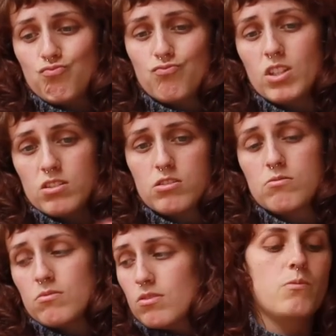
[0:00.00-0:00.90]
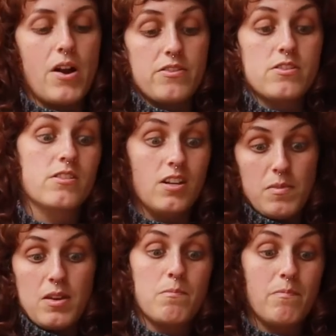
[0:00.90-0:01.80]
this. Wow, this is gonna
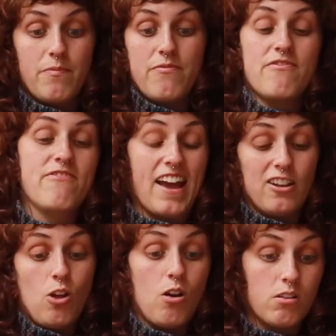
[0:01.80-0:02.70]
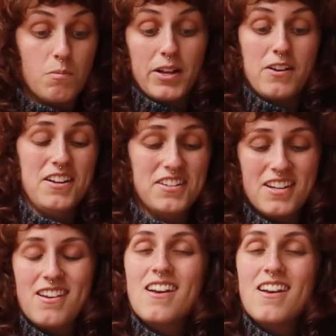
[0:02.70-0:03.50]
be a fat log. Oh my gosh.